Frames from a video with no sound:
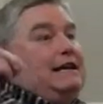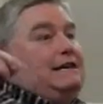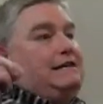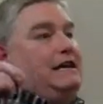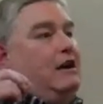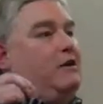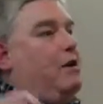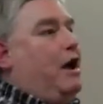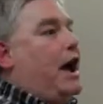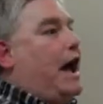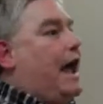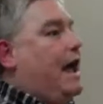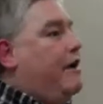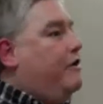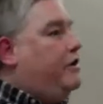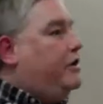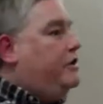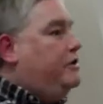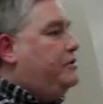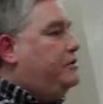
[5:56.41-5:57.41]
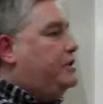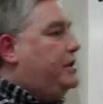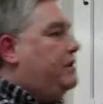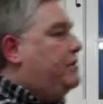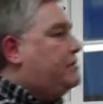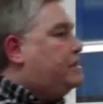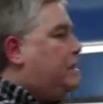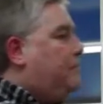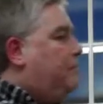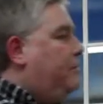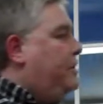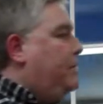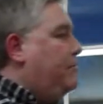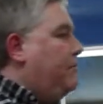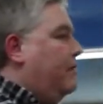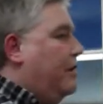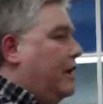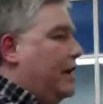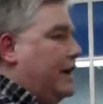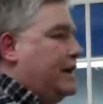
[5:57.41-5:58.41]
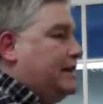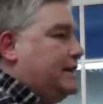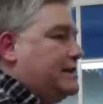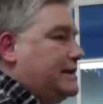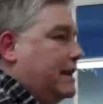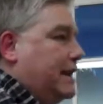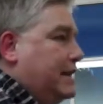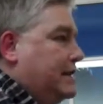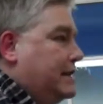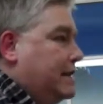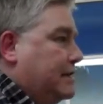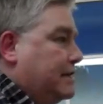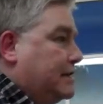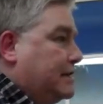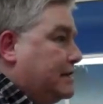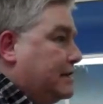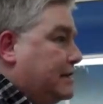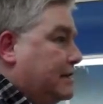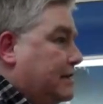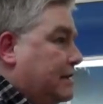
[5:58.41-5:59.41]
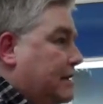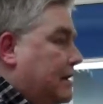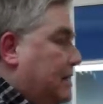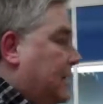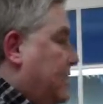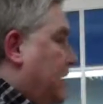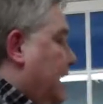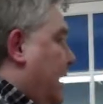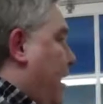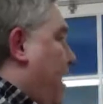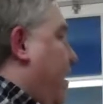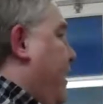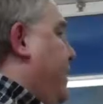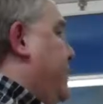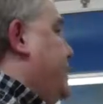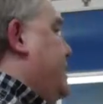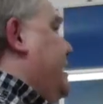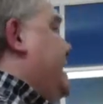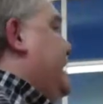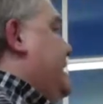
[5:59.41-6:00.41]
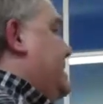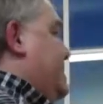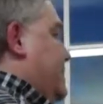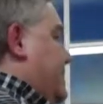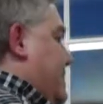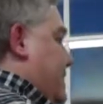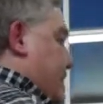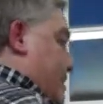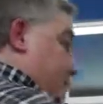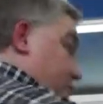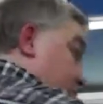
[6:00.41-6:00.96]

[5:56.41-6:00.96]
So, how can you tell someone you're a higher status? It's easy.